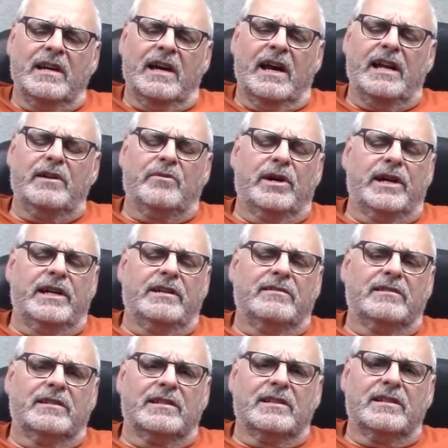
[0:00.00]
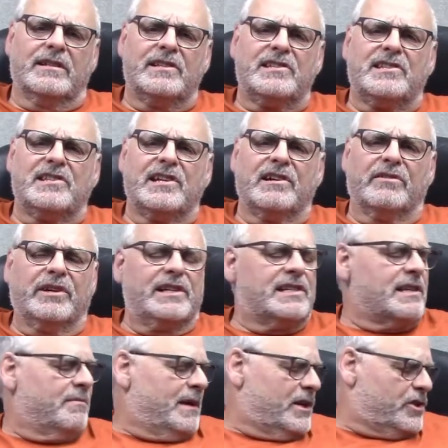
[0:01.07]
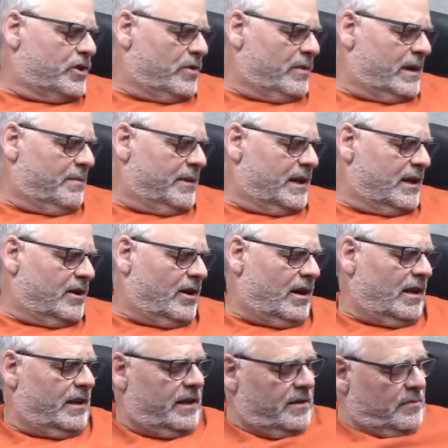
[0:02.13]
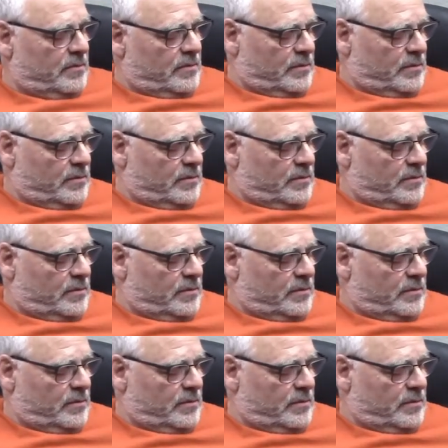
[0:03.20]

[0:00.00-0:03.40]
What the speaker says: anyway, this series, I'm not sure what I'm going to call it,